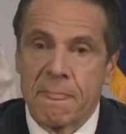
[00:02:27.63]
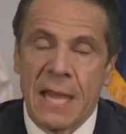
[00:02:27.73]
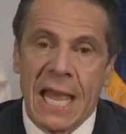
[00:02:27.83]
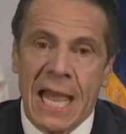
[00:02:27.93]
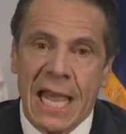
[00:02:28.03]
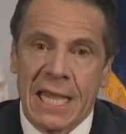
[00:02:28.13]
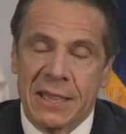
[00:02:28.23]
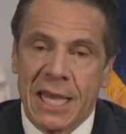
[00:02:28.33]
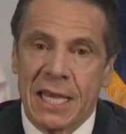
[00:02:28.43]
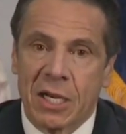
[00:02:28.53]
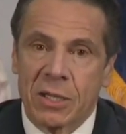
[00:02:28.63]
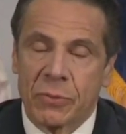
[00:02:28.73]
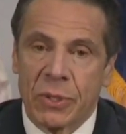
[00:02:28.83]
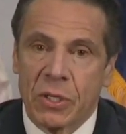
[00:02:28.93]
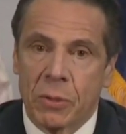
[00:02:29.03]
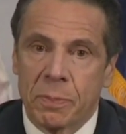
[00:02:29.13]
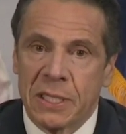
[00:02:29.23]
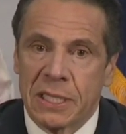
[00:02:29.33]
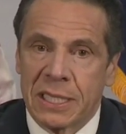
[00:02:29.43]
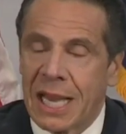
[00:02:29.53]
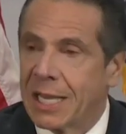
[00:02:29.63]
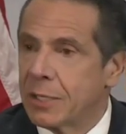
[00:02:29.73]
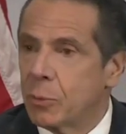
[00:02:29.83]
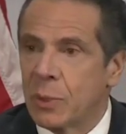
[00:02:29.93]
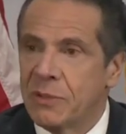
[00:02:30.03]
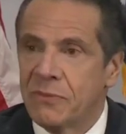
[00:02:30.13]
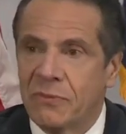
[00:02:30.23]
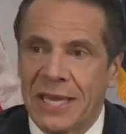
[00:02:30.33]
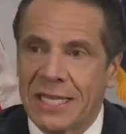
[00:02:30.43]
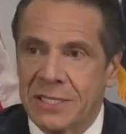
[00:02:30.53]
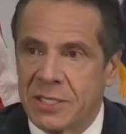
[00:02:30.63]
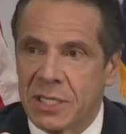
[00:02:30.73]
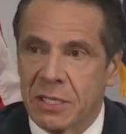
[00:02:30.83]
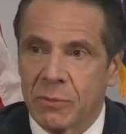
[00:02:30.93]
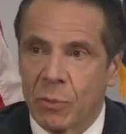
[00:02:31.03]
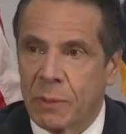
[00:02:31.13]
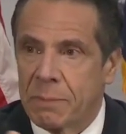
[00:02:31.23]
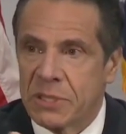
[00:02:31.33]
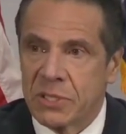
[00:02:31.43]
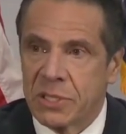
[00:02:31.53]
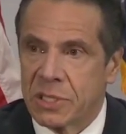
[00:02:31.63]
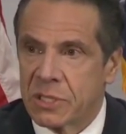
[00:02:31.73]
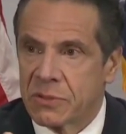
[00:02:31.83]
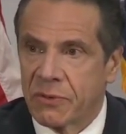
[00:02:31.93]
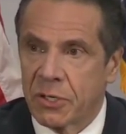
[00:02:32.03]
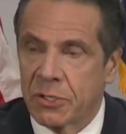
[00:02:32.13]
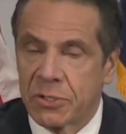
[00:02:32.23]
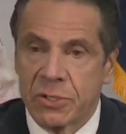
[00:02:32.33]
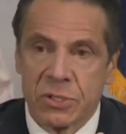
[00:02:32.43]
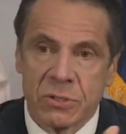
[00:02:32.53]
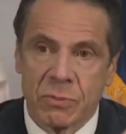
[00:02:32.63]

And then on the reopening, how do we phase it? What businesses first?